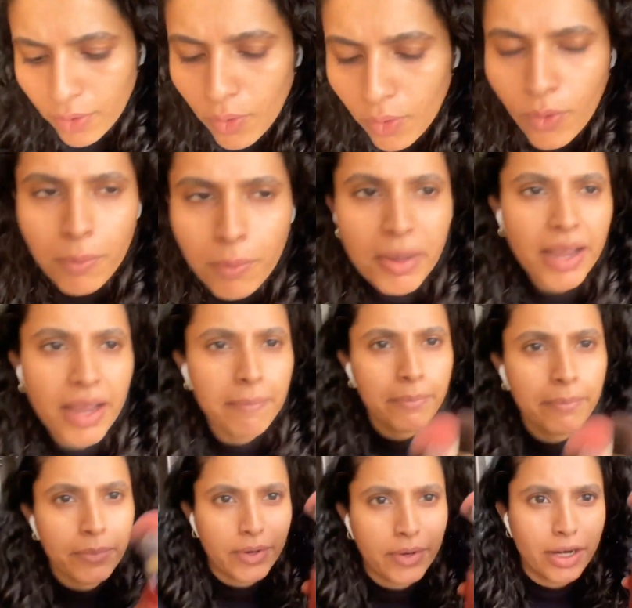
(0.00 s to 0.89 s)
and my
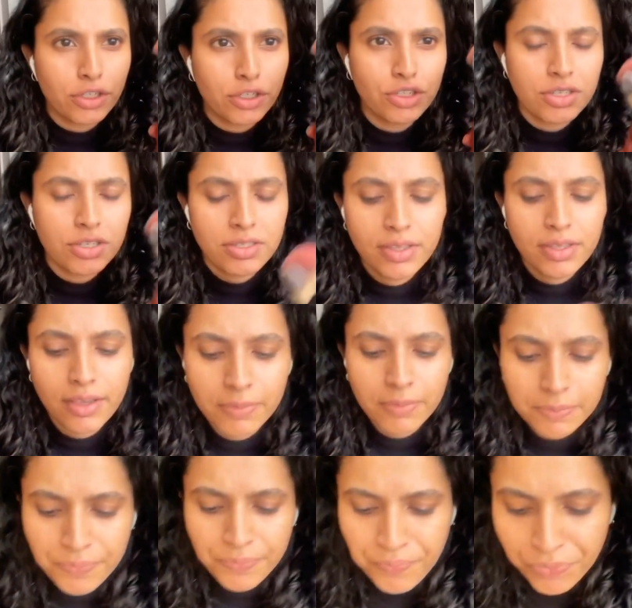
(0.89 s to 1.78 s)
brushes
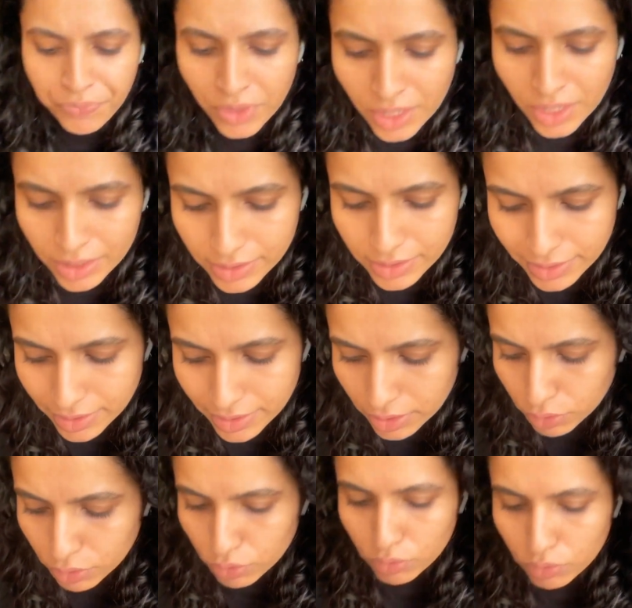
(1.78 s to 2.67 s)
here.
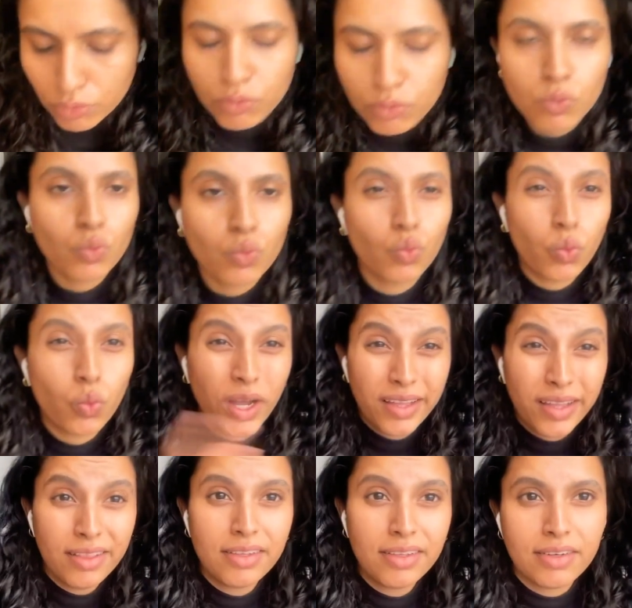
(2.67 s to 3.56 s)
So
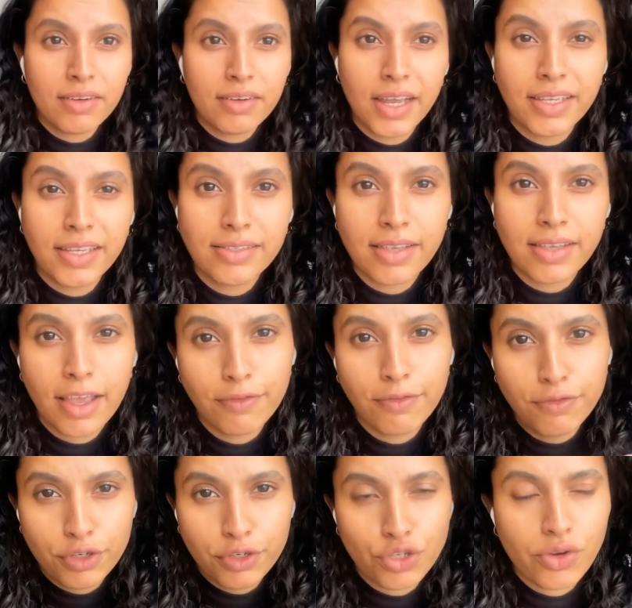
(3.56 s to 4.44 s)
while the rice
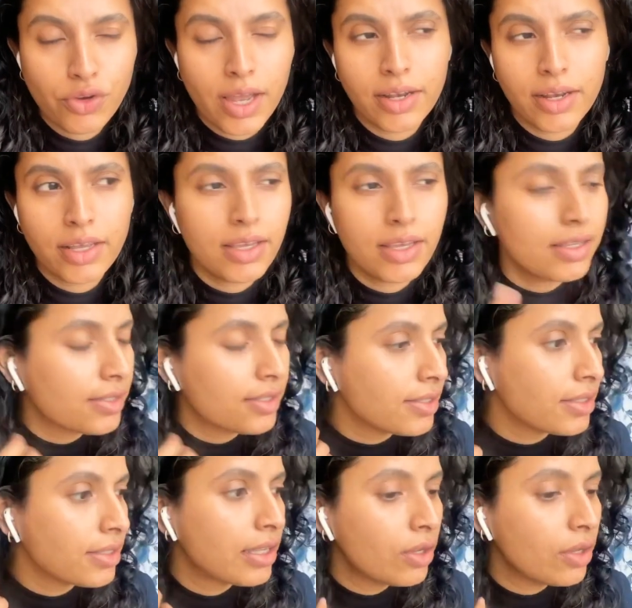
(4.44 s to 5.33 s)
and fish curry
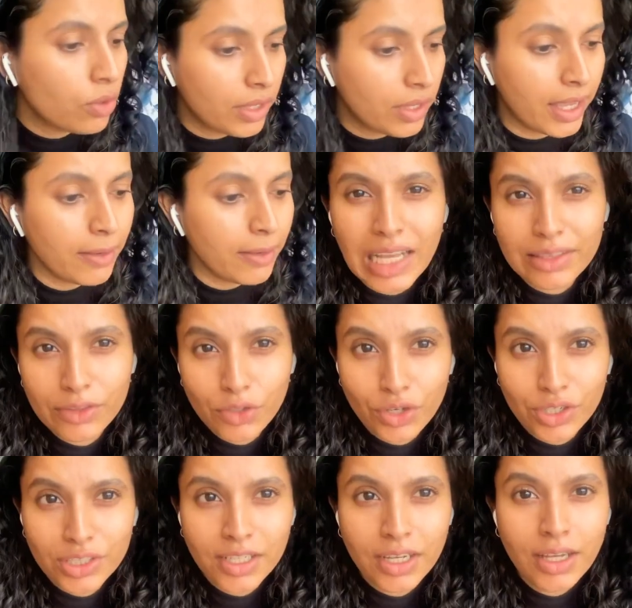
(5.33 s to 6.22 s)
is cooking, I
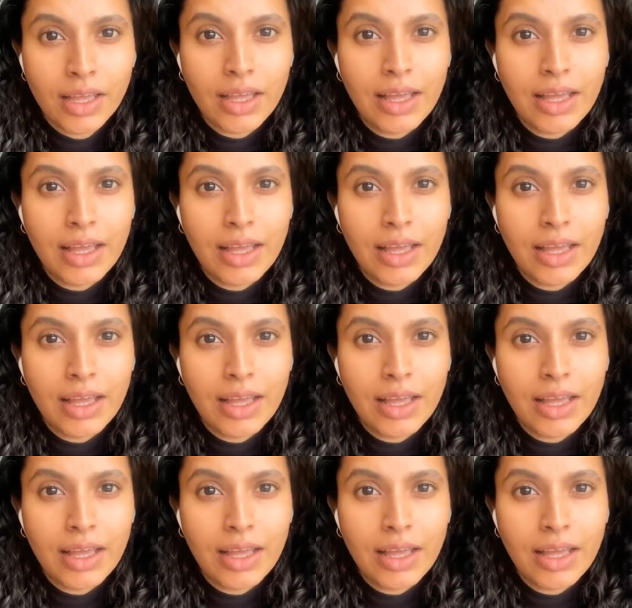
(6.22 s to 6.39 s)
thought,